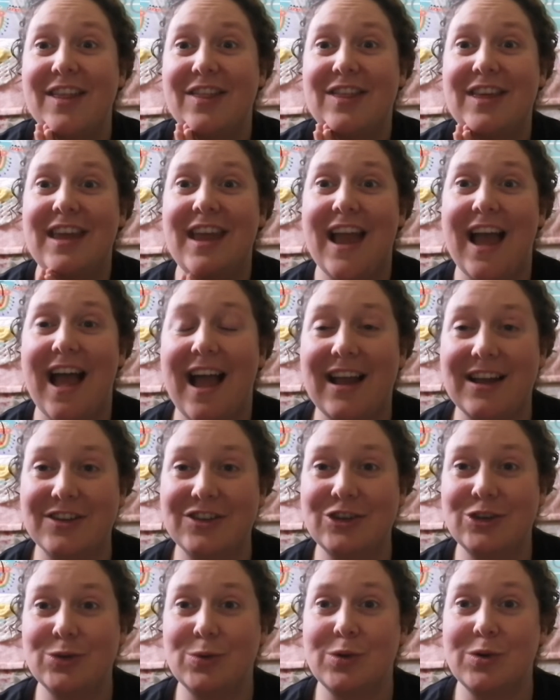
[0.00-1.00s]
The
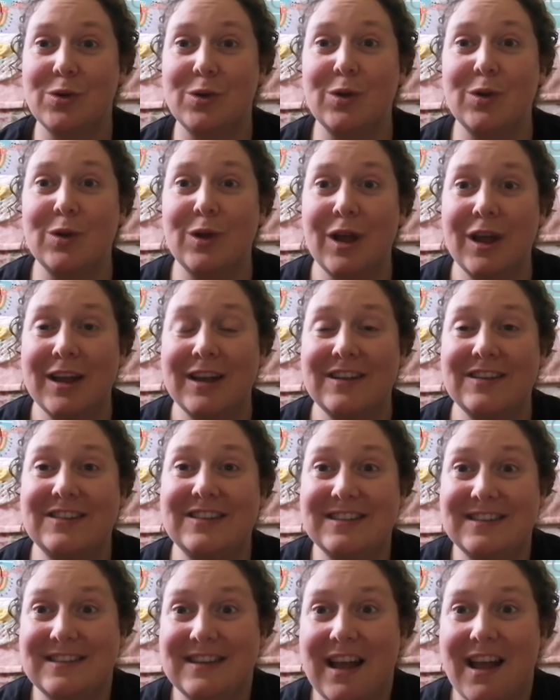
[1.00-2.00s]
actual
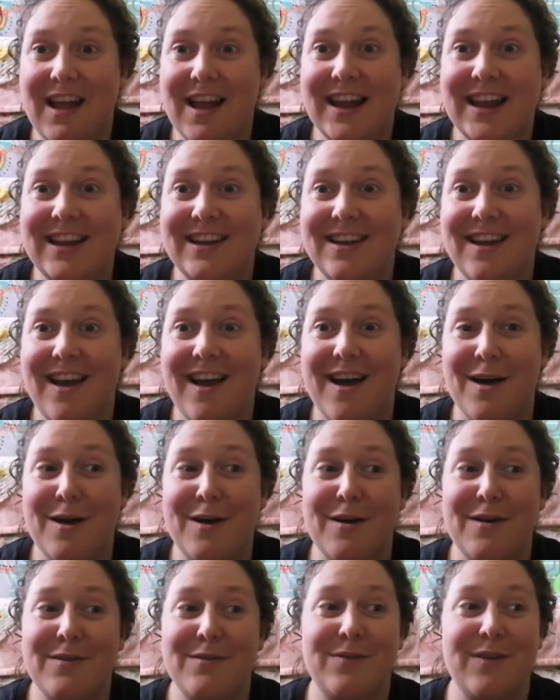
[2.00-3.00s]
design
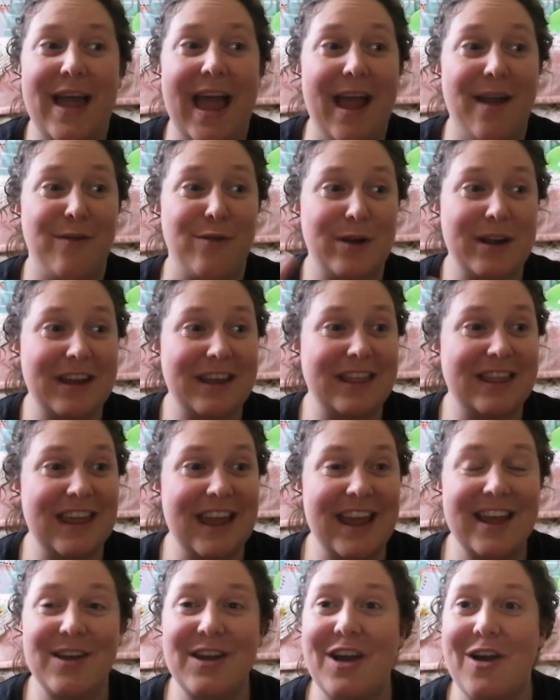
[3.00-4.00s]
of
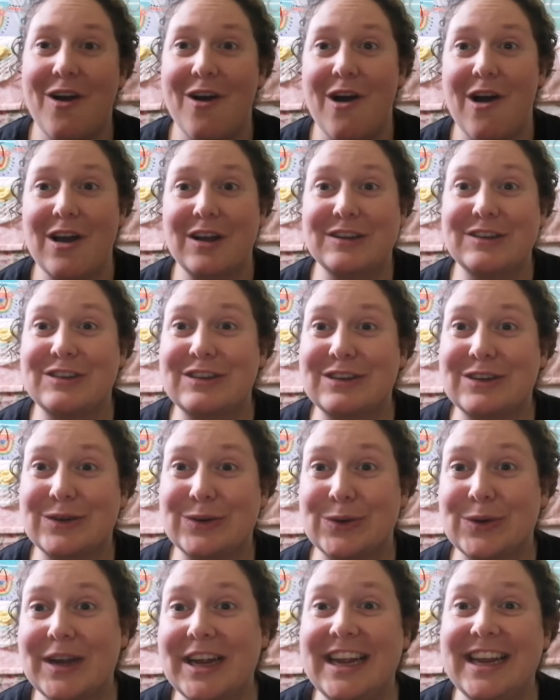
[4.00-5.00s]
everything on
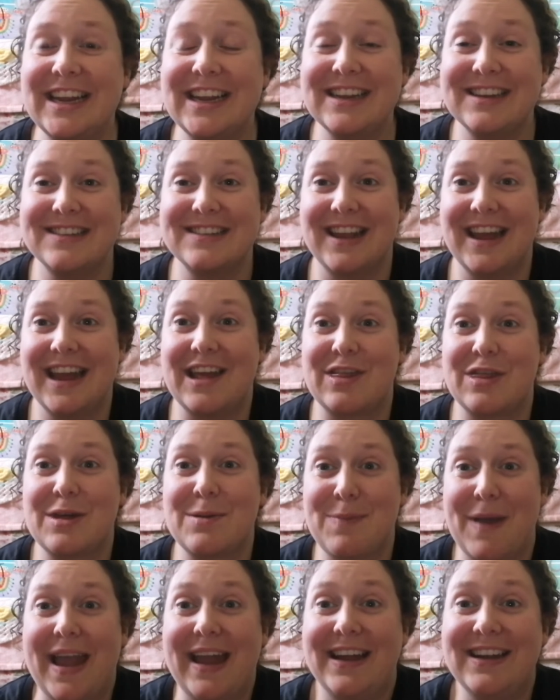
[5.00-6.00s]
screen is like
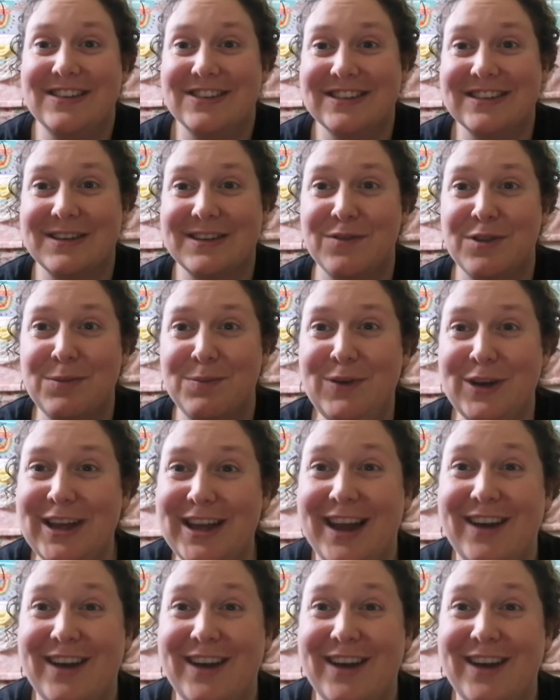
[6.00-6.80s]
the pages of the book